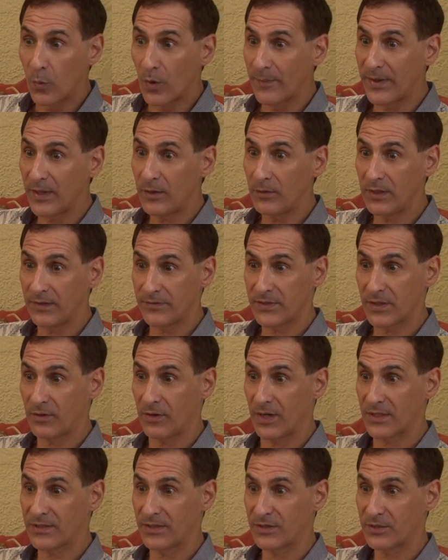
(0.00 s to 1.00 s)
The woman who lives
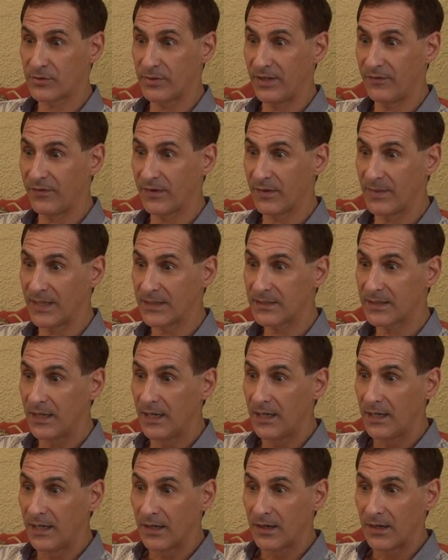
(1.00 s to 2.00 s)
across the street from us
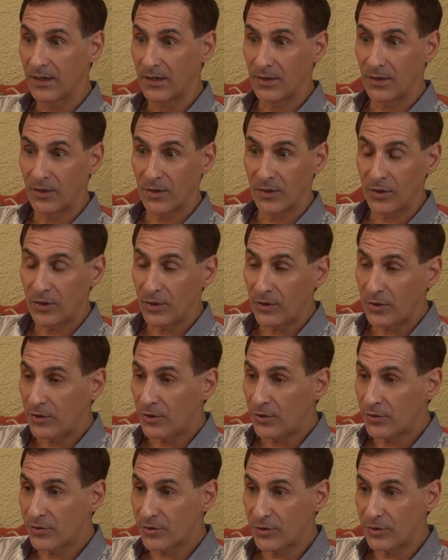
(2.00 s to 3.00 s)

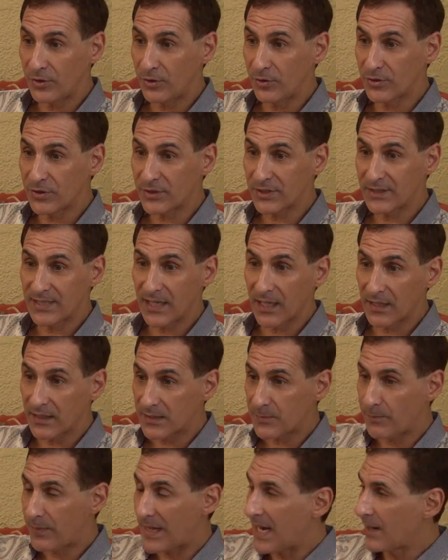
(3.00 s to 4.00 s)
used to tell
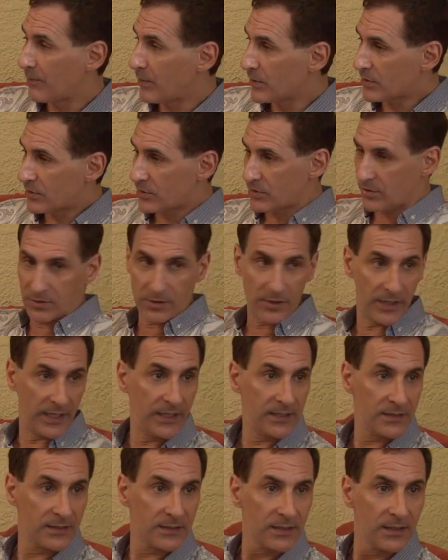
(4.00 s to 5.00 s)
us Bible
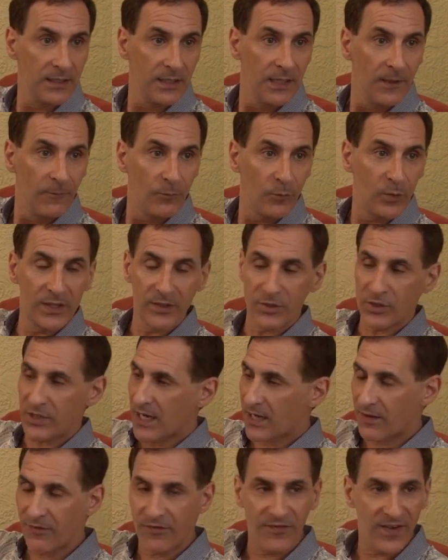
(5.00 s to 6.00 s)
stories. She
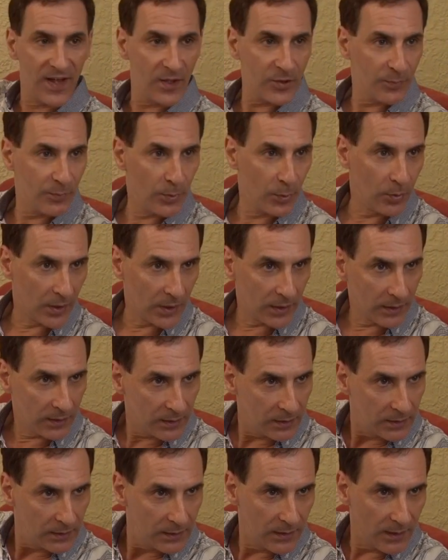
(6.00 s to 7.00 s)
had a felt board,
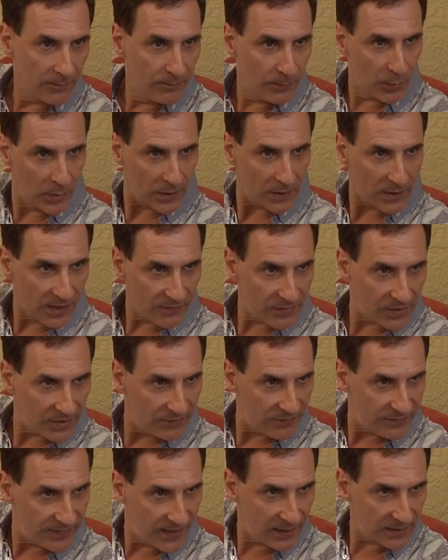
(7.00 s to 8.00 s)
a board covered
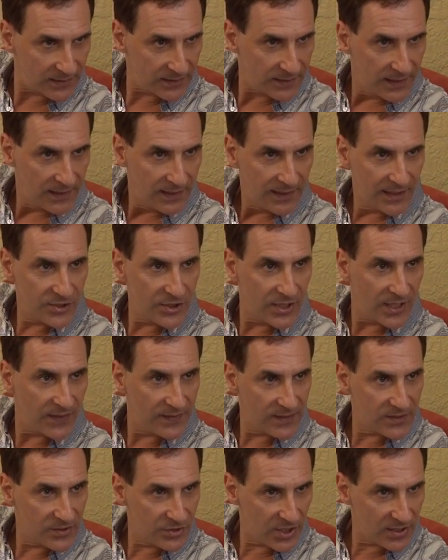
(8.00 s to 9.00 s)
in felt, and she had
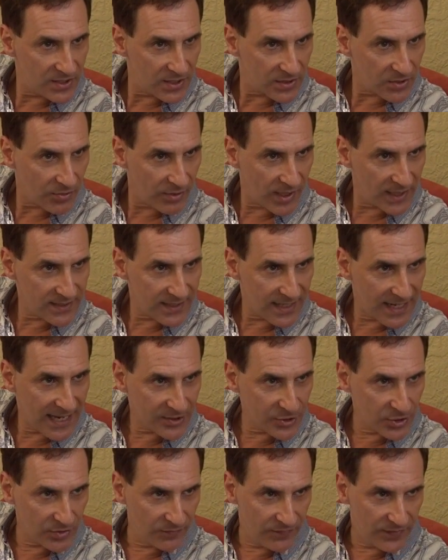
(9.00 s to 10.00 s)
these Jesus Christ
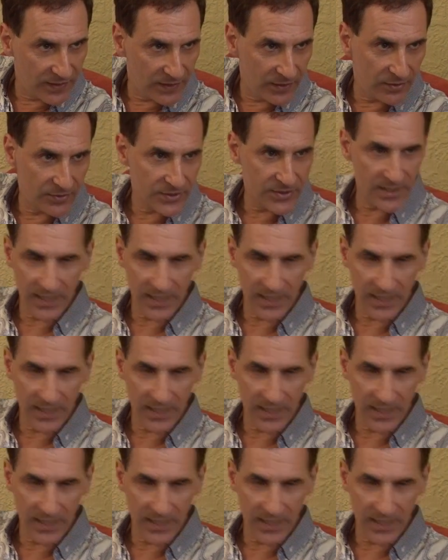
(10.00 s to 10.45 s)
action figures